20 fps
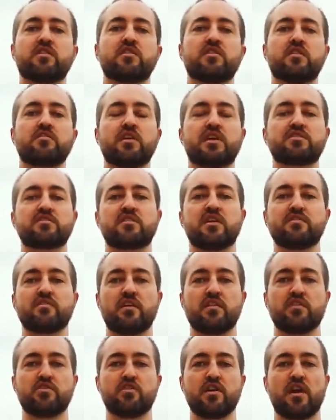of that stuff
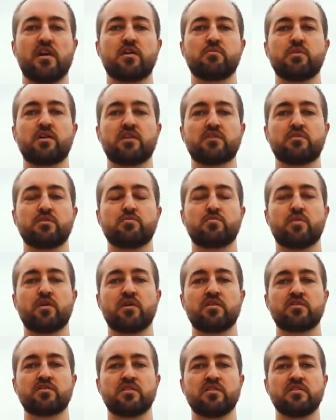on the channel because people are
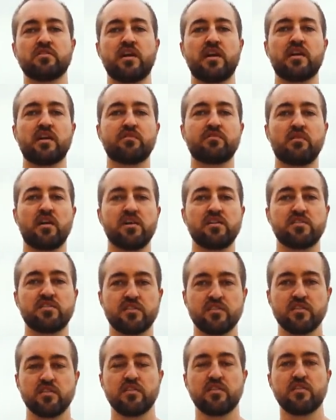interested in dating advice
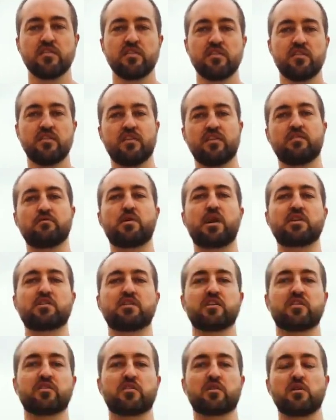and
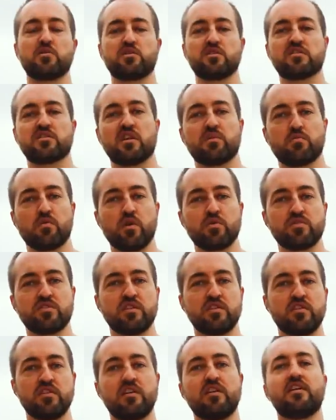watching other coaches get
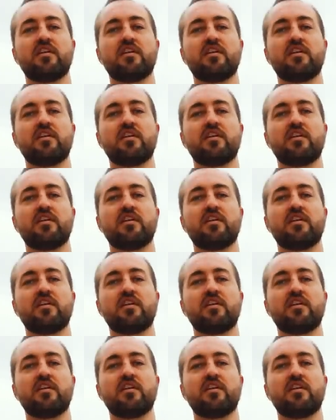roasted.